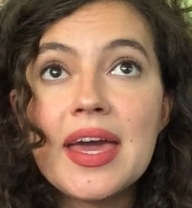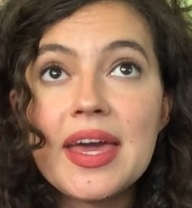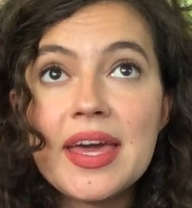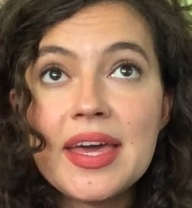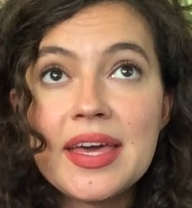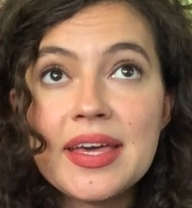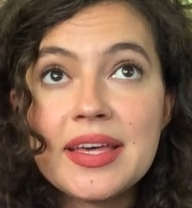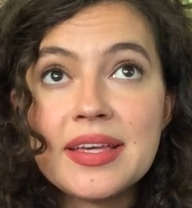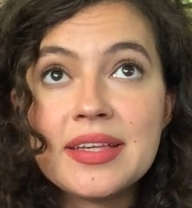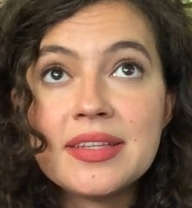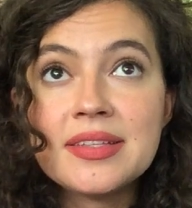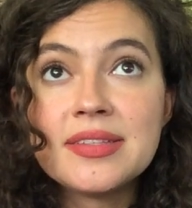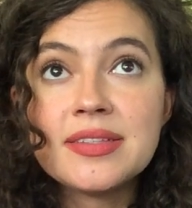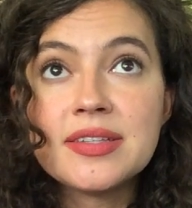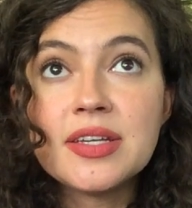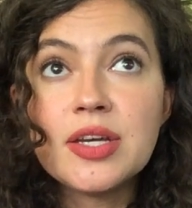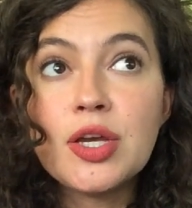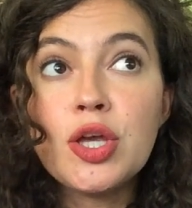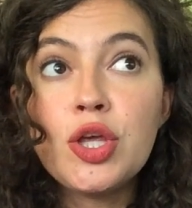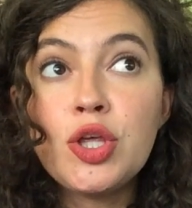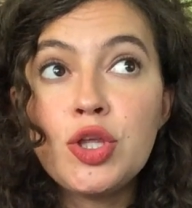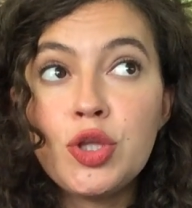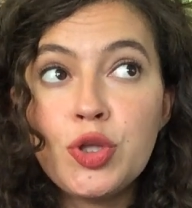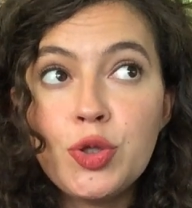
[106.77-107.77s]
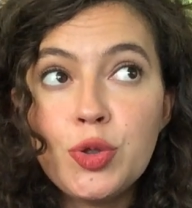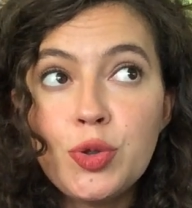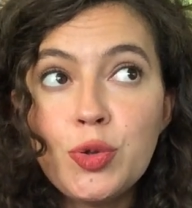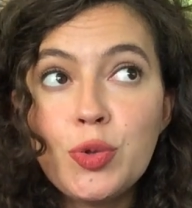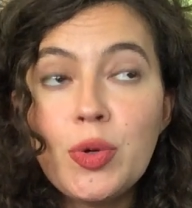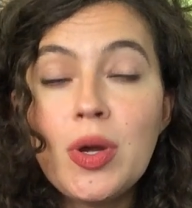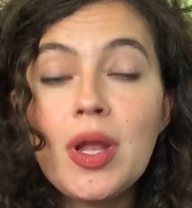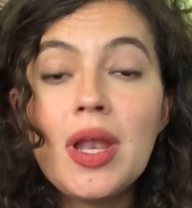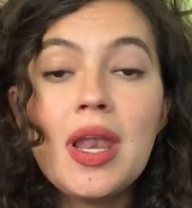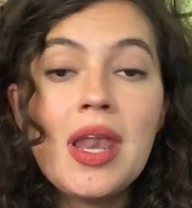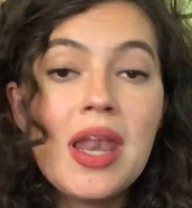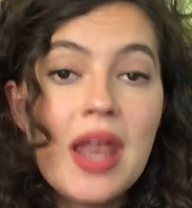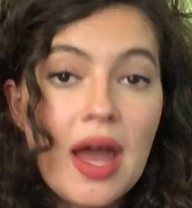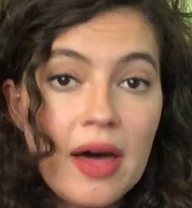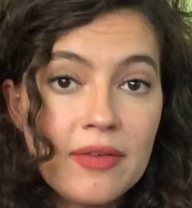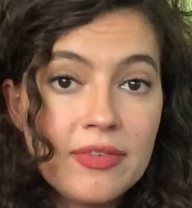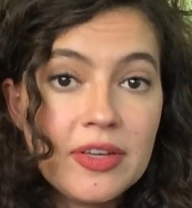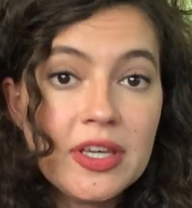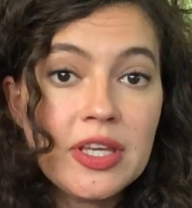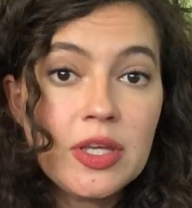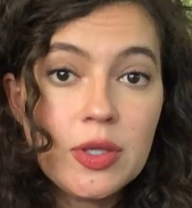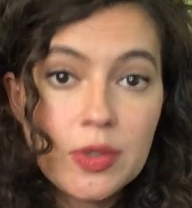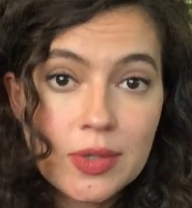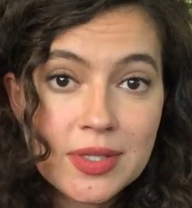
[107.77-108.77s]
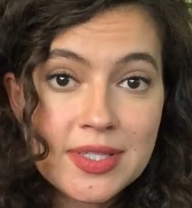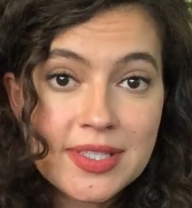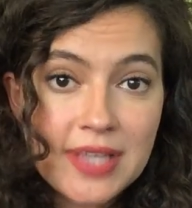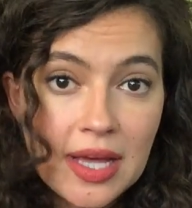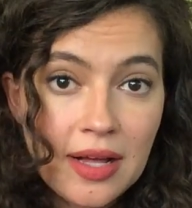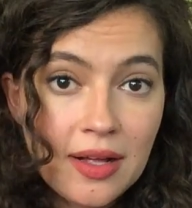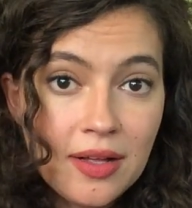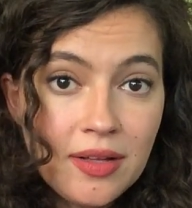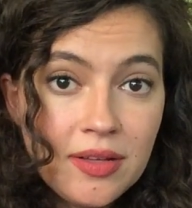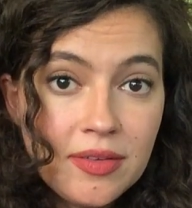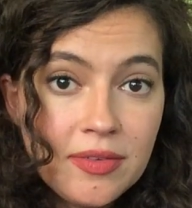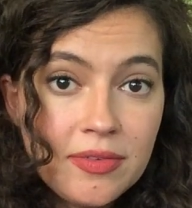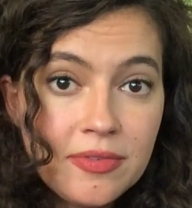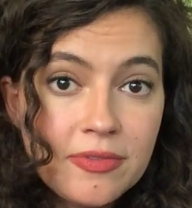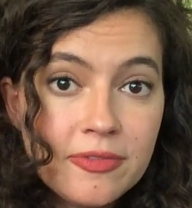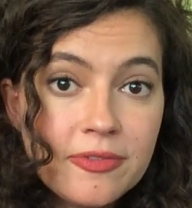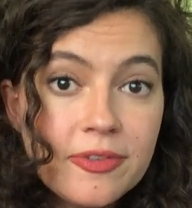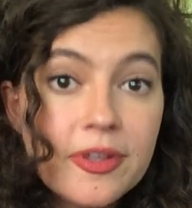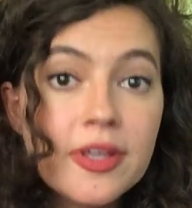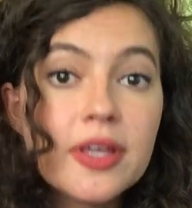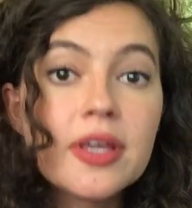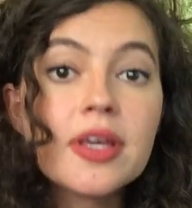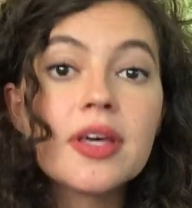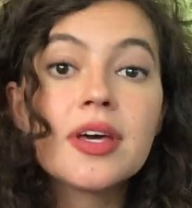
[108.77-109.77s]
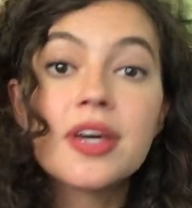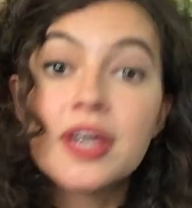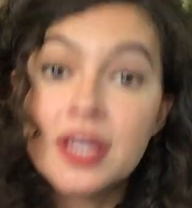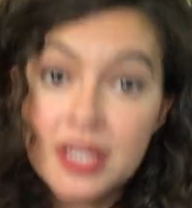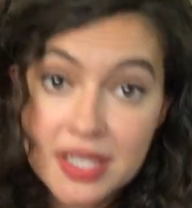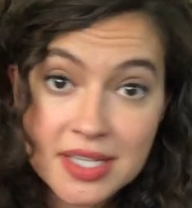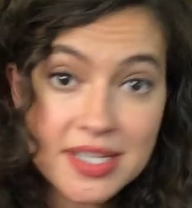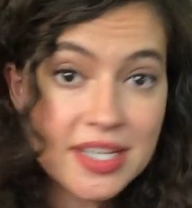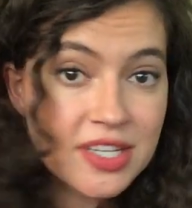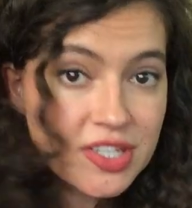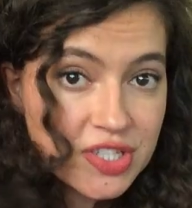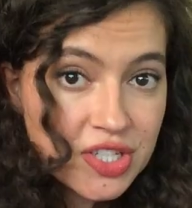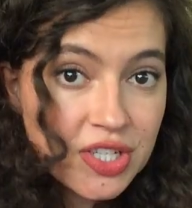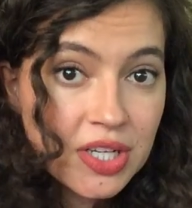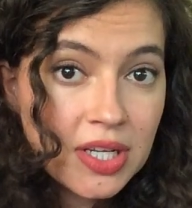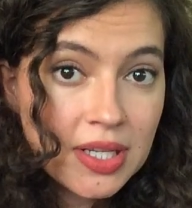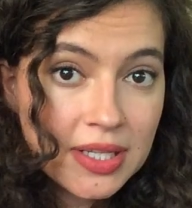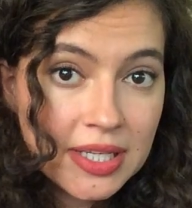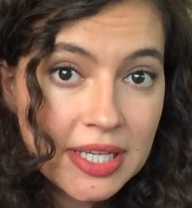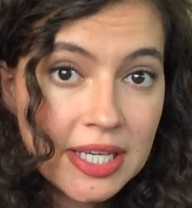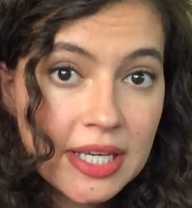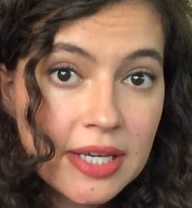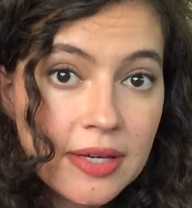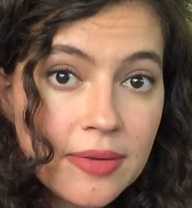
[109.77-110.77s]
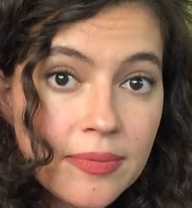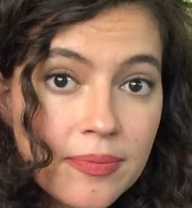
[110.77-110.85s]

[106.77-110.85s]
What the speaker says: is you loving yourself conditionally.